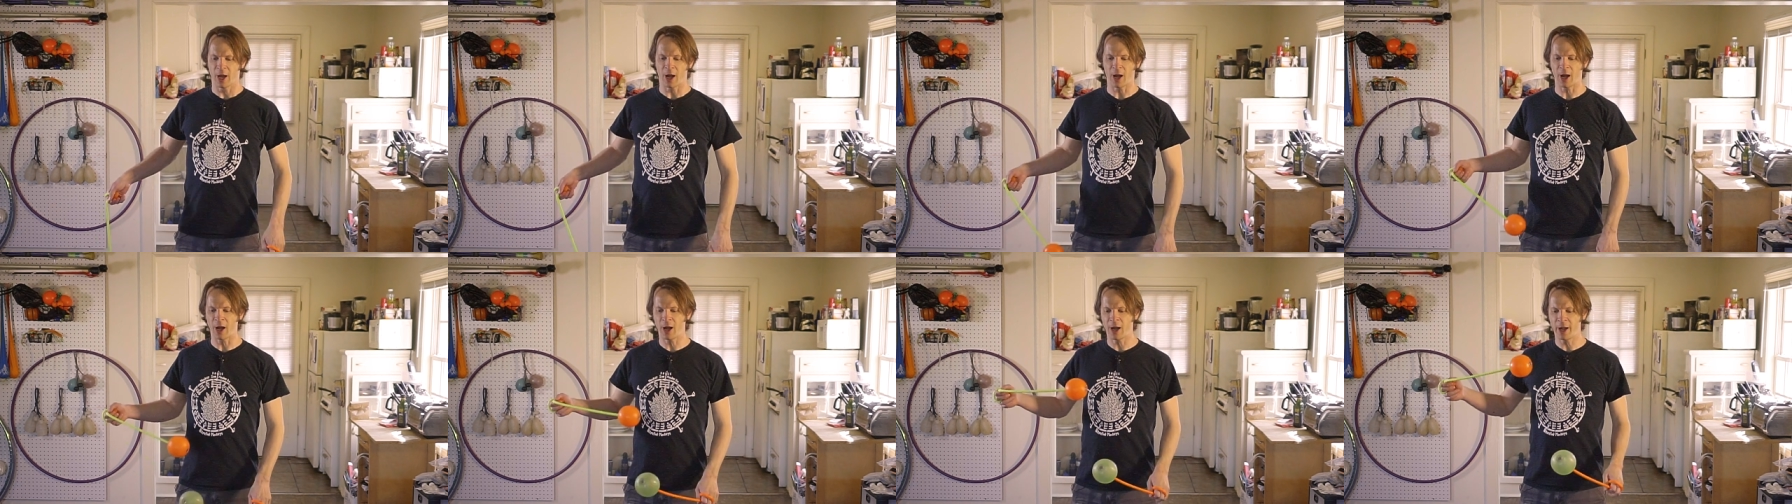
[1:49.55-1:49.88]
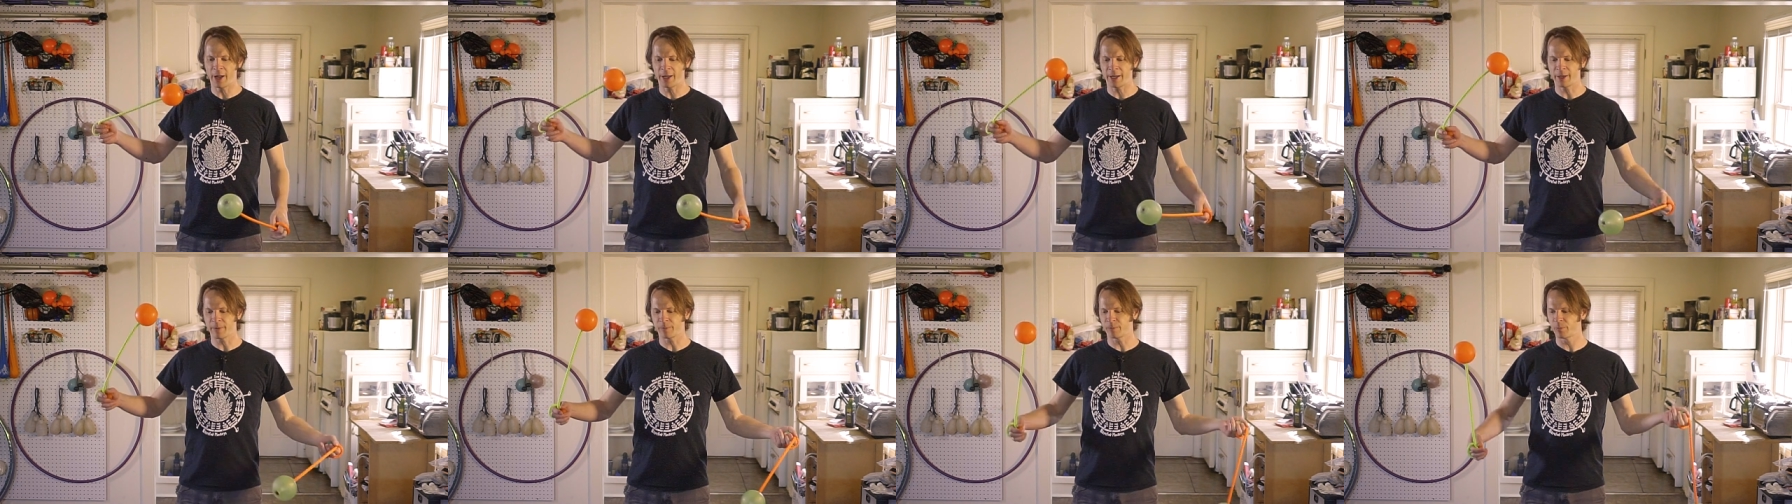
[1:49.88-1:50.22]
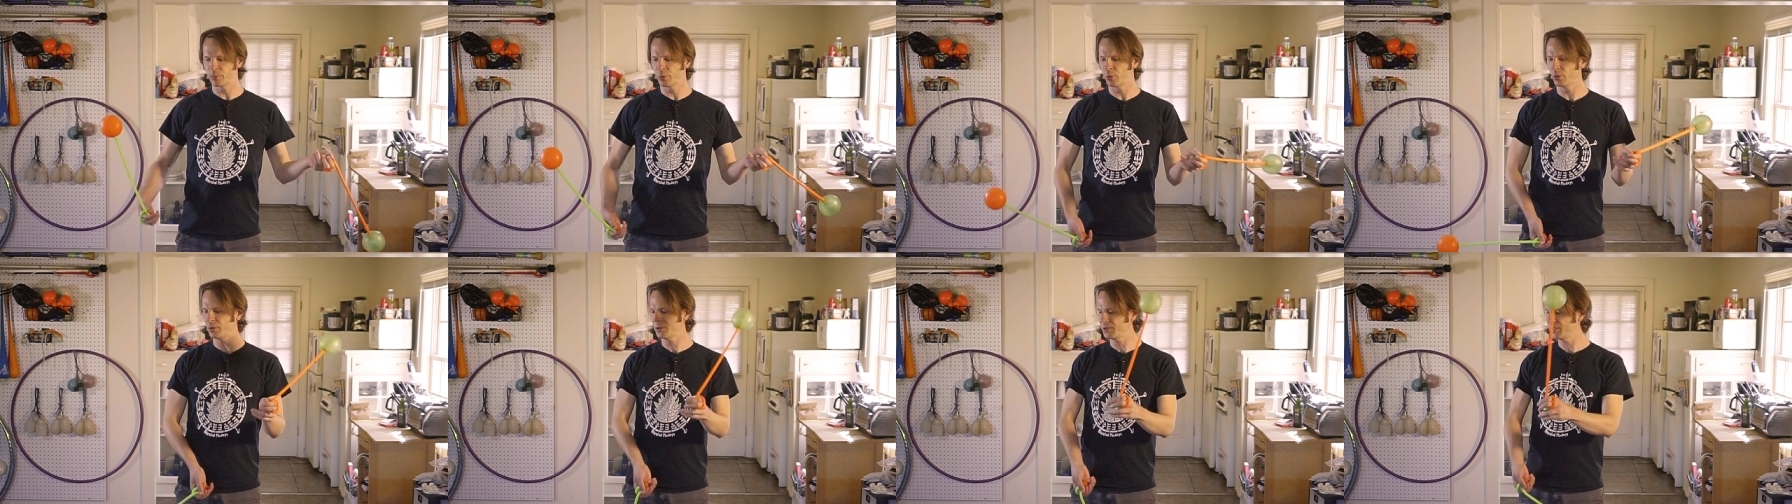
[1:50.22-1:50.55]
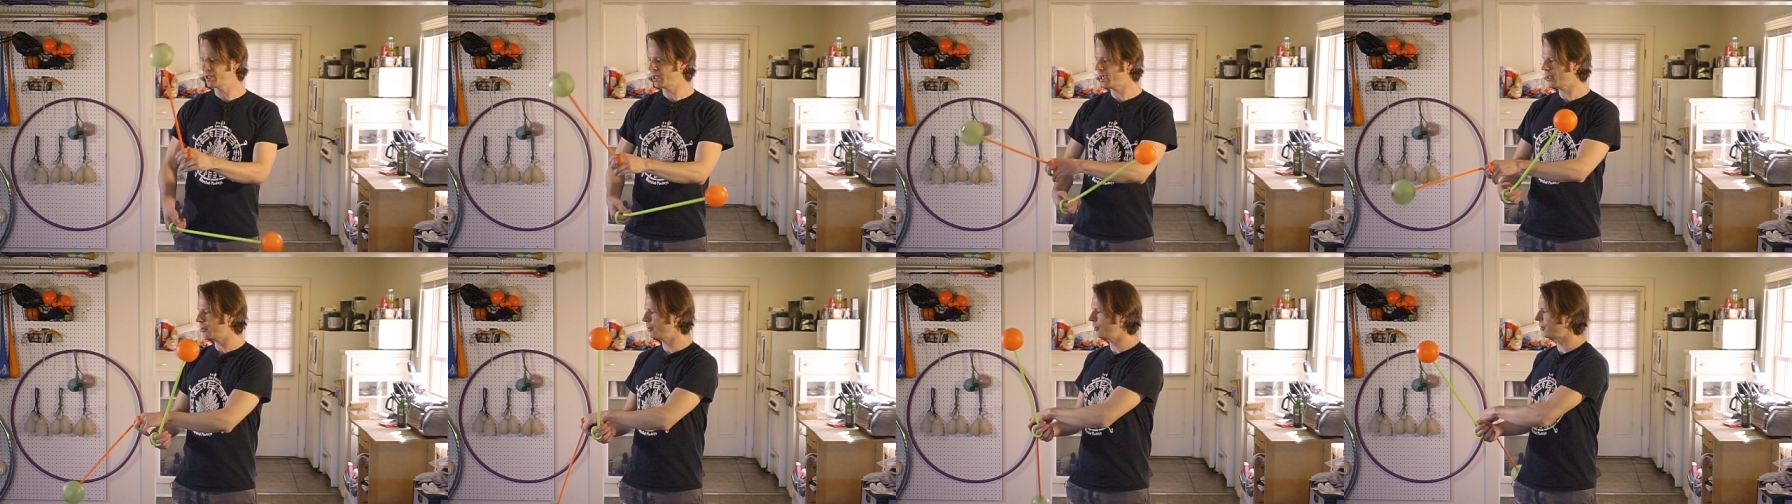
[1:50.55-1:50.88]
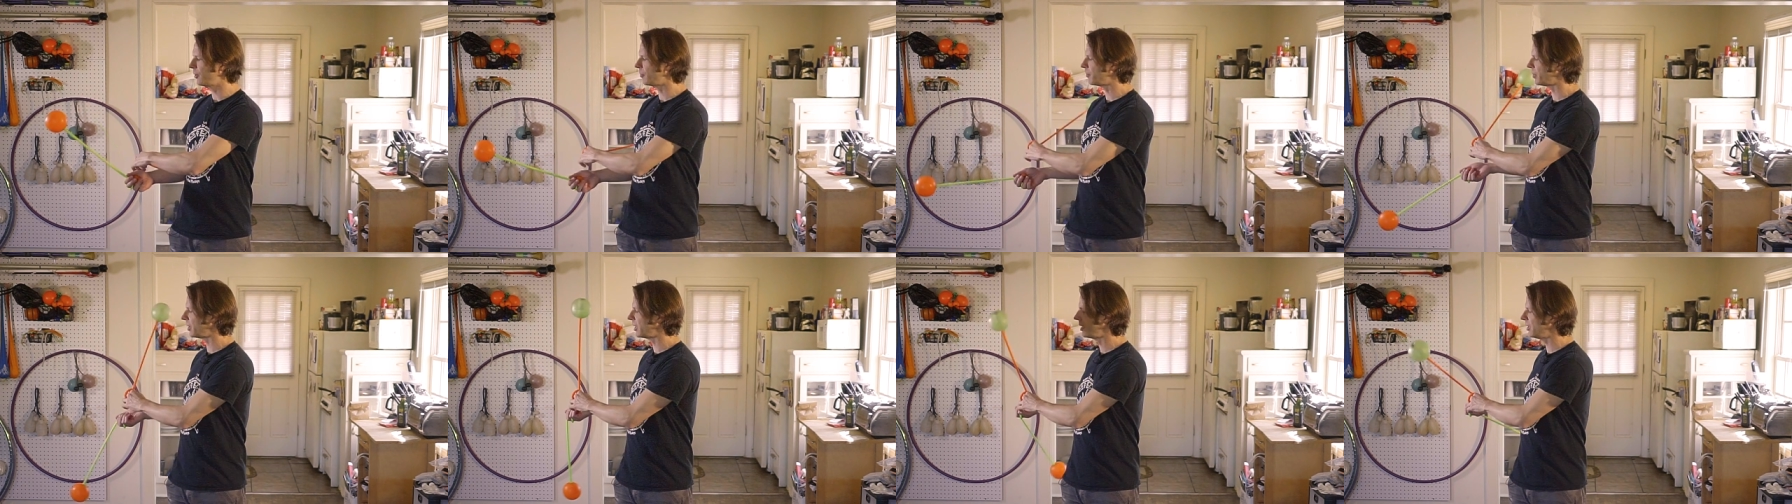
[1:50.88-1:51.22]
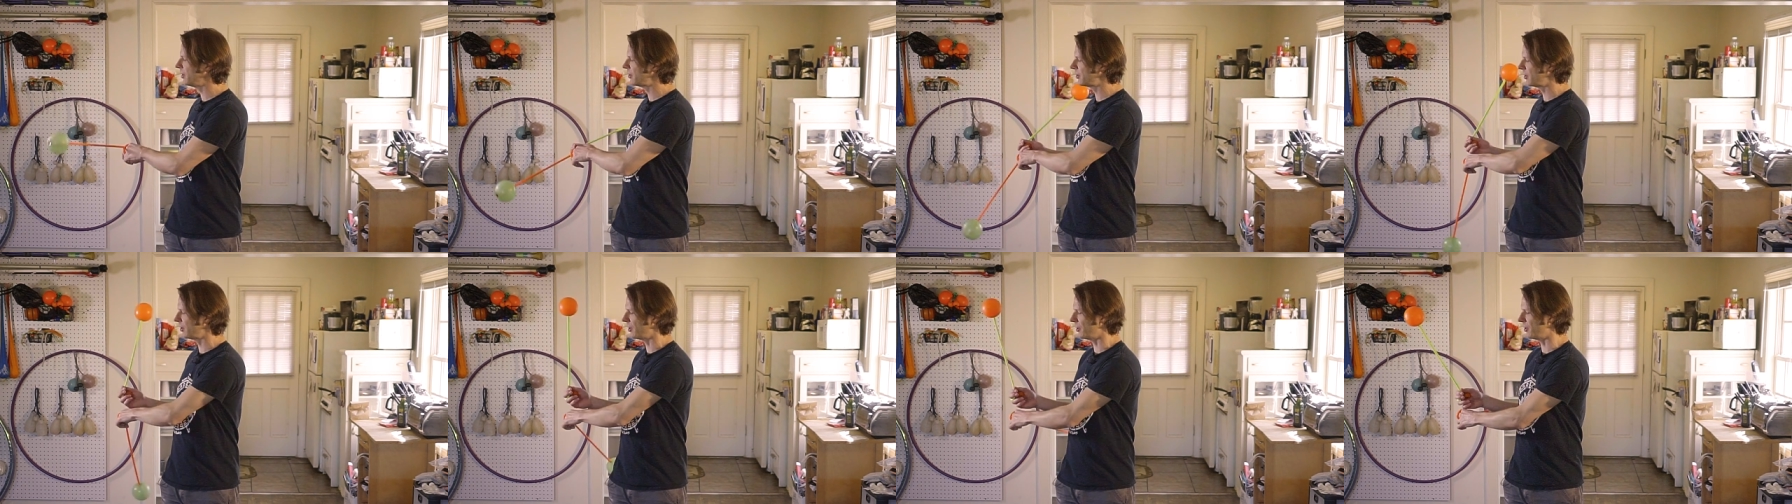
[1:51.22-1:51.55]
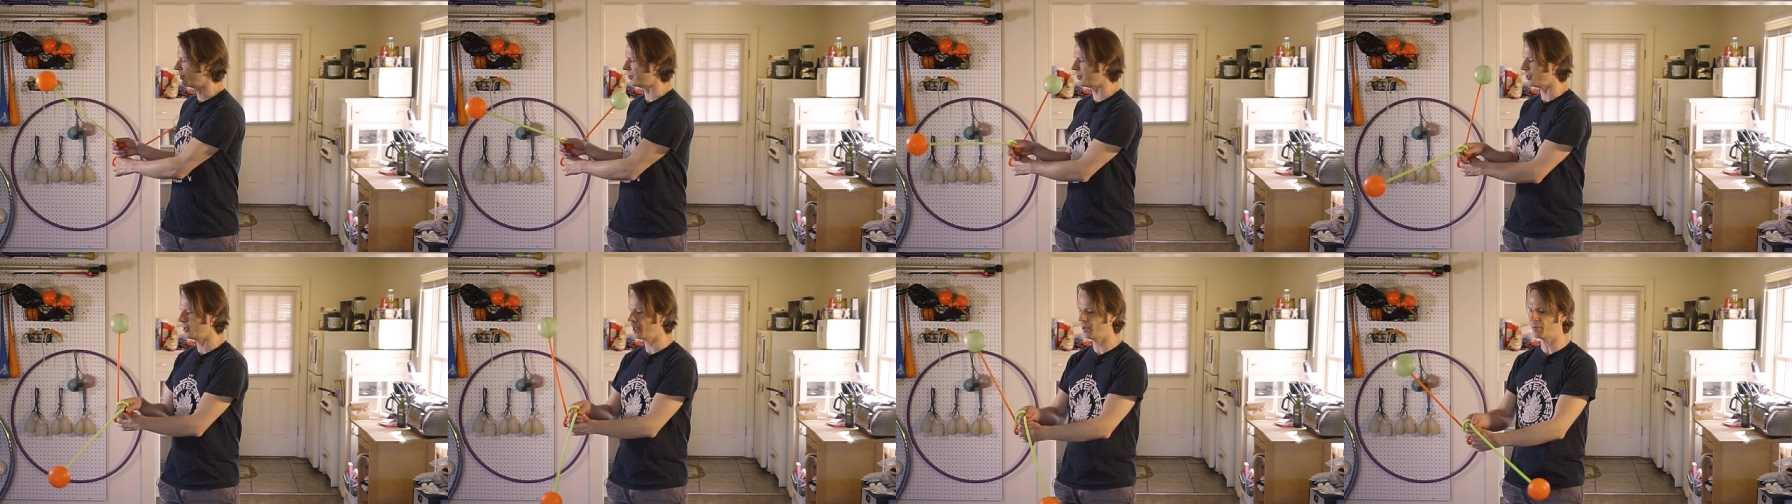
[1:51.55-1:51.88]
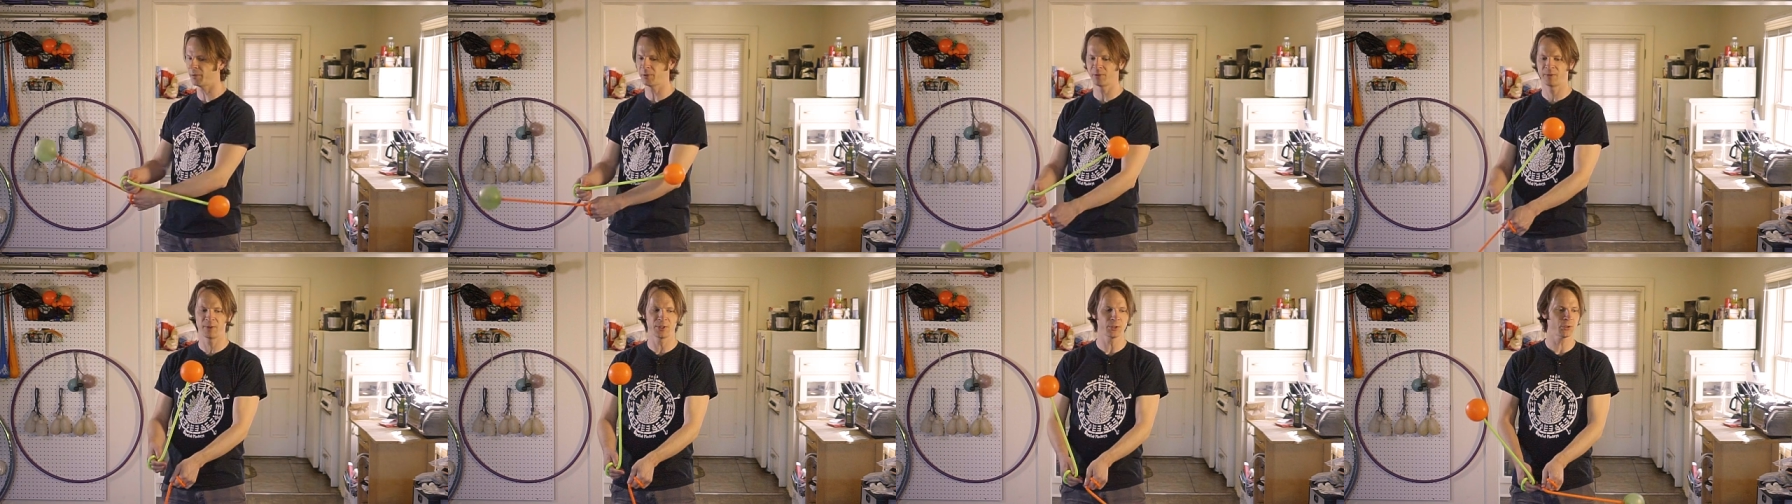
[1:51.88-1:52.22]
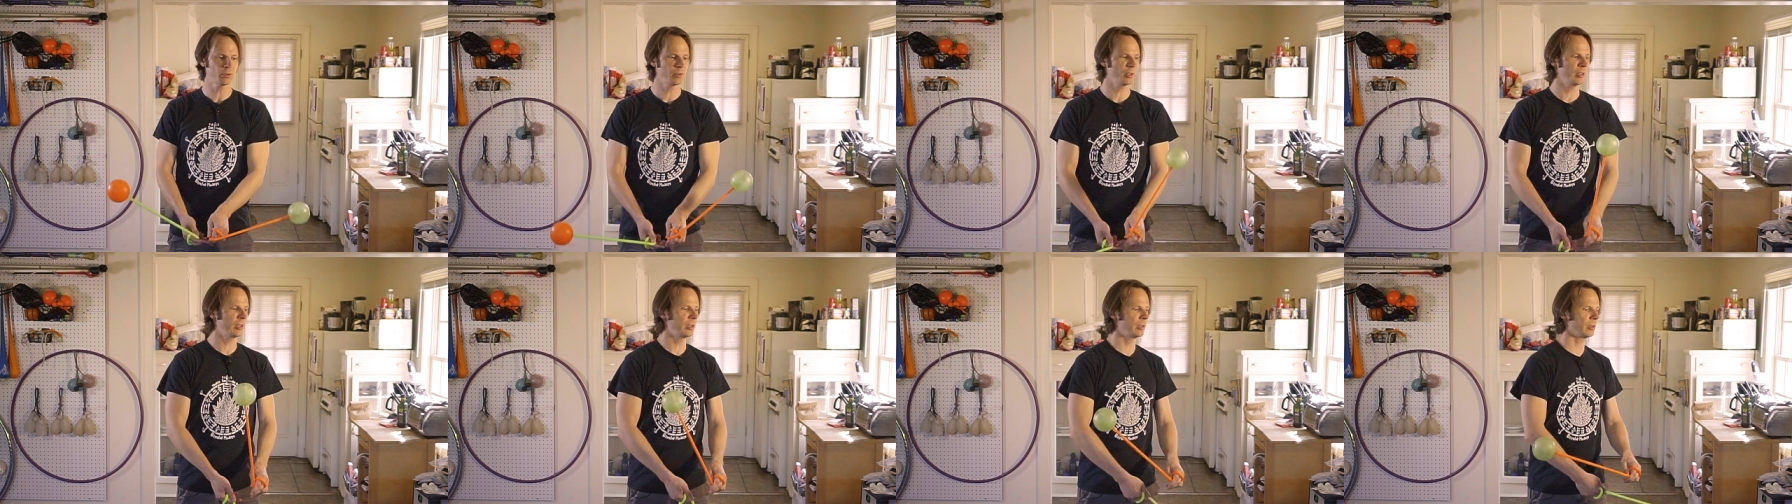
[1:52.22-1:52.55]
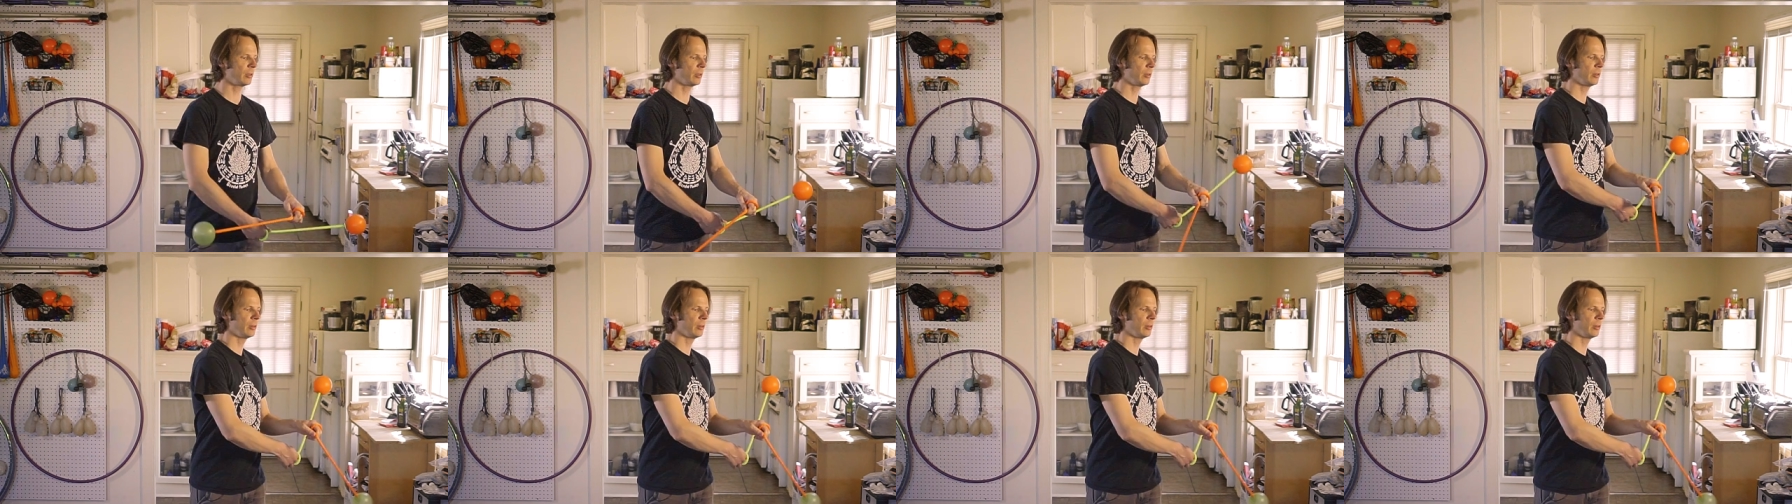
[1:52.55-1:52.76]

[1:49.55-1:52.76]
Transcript: I put together the pieces that would eventually